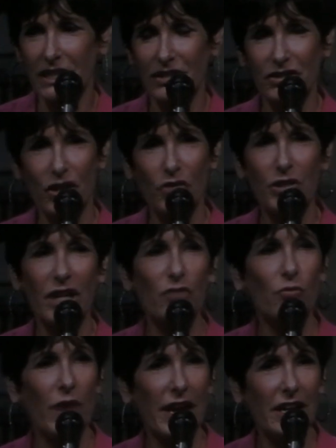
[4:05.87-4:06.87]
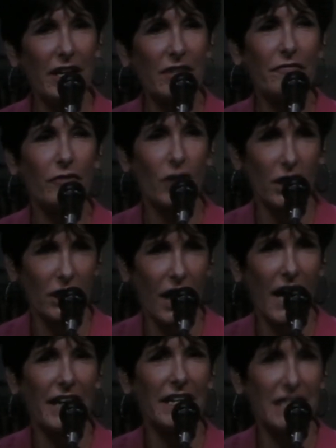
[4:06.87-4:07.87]
So get ready for a
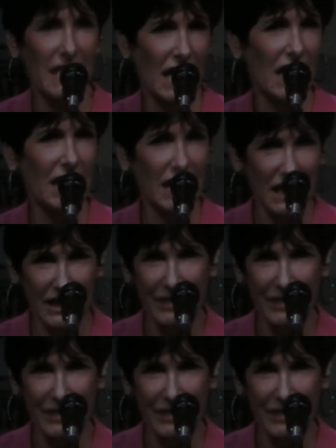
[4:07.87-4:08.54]
lot of death.